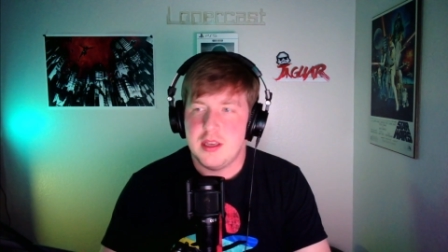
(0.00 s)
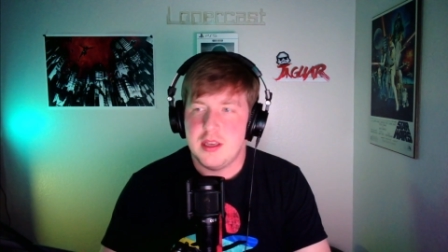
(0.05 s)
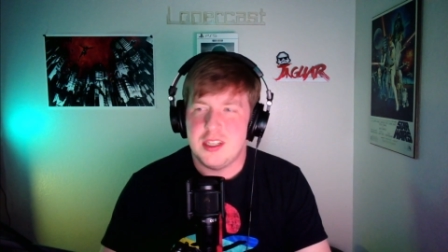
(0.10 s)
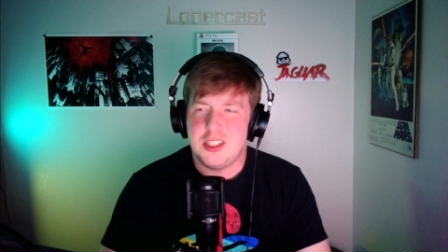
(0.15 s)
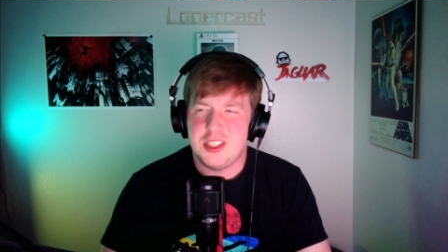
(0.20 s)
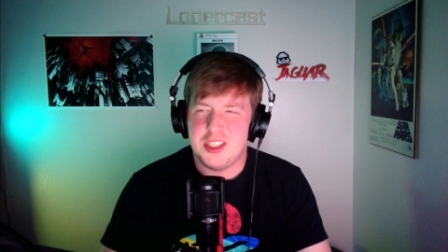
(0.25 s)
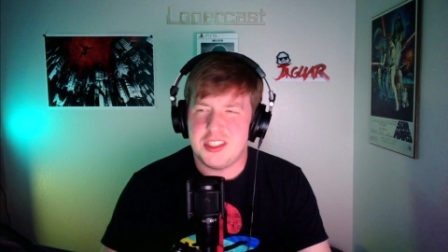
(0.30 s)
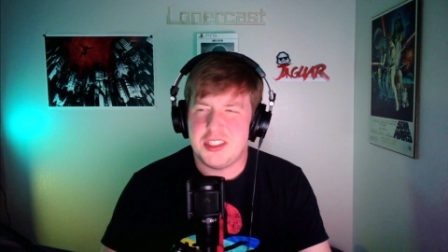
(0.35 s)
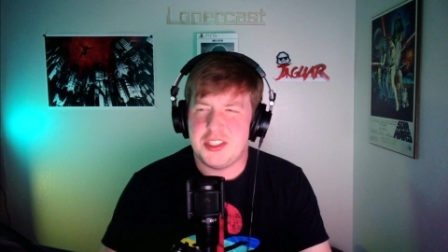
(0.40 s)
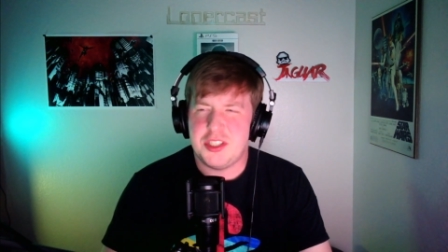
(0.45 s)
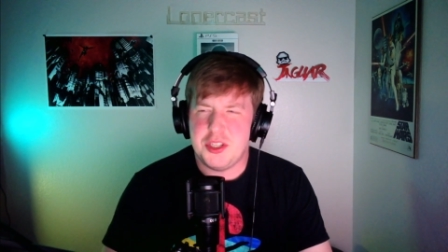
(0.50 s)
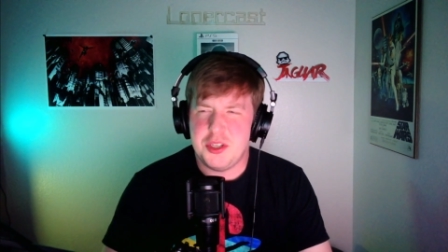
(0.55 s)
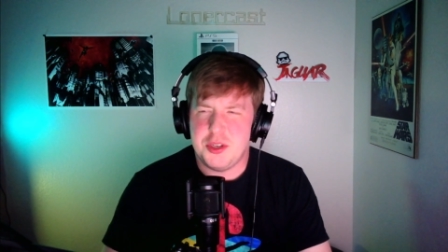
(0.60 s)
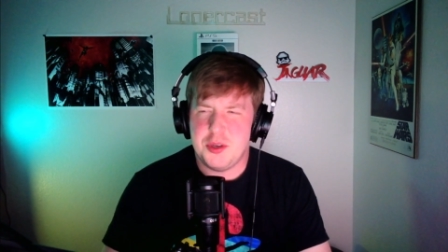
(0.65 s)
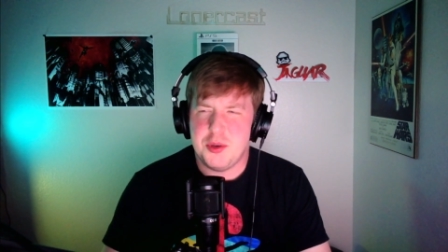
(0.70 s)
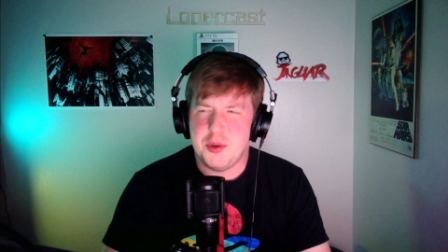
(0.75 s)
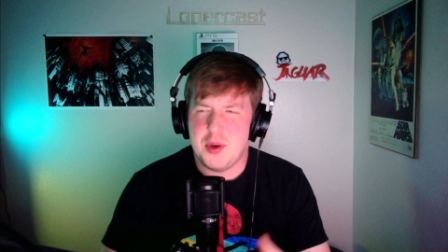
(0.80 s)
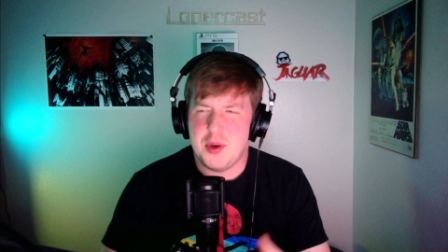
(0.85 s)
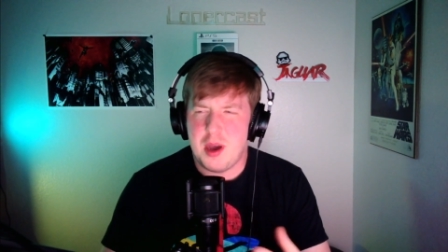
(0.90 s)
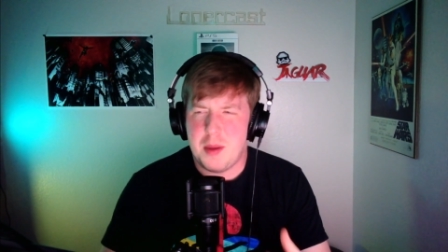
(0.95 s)
just
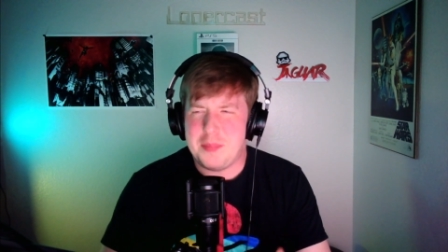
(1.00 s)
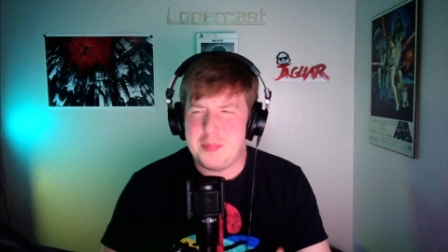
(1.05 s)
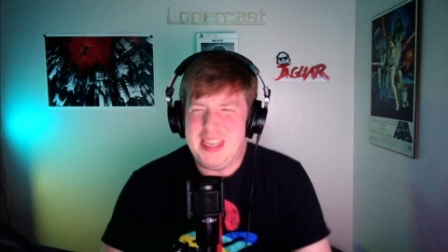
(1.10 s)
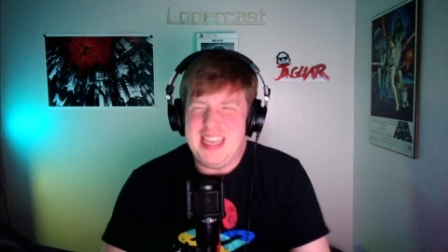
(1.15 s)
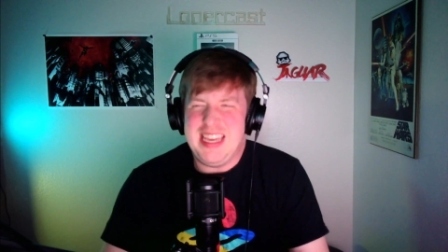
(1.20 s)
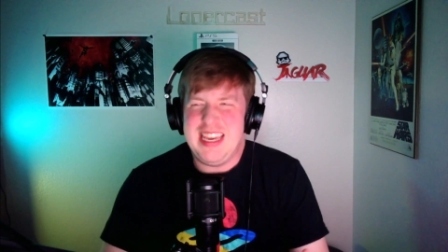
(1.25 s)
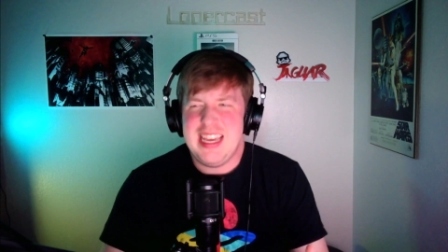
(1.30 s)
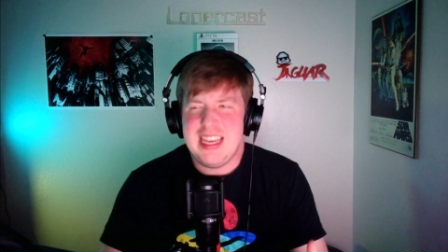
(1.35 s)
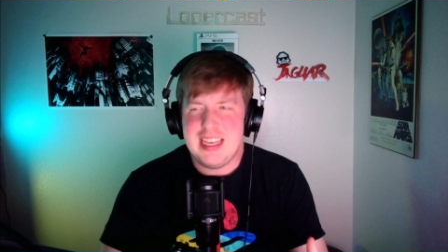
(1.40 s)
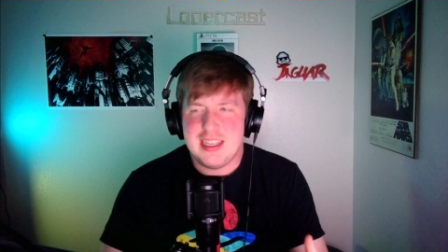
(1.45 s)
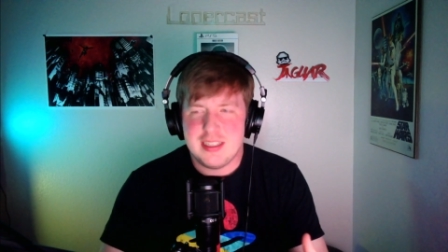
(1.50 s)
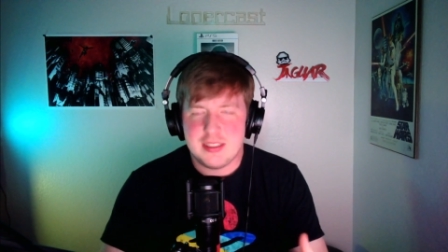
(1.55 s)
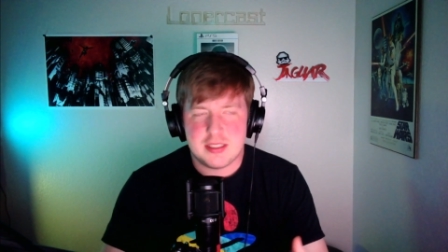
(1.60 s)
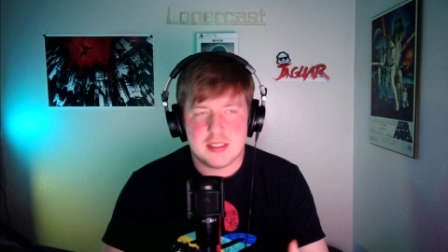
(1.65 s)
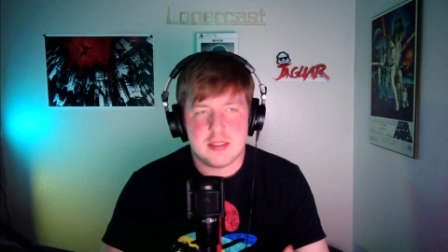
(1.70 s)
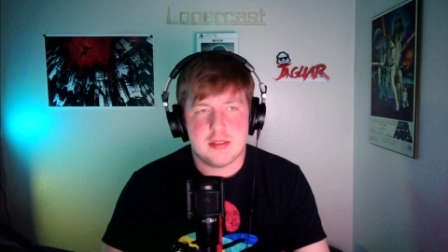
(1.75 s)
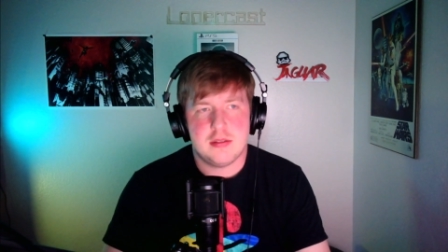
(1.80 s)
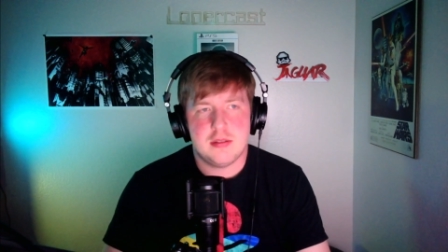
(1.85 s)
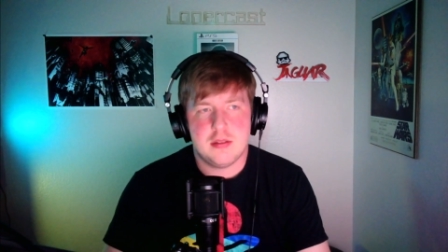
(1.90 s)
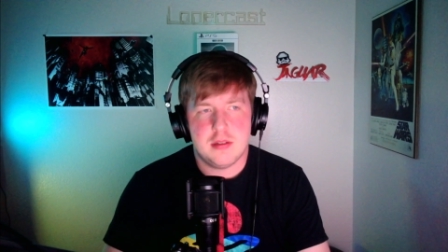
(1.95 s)
to
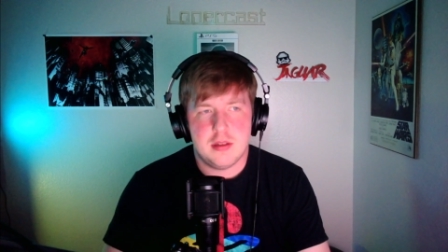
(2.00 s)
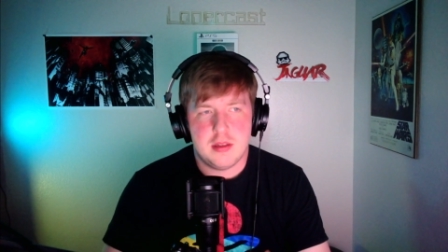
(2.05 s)
appease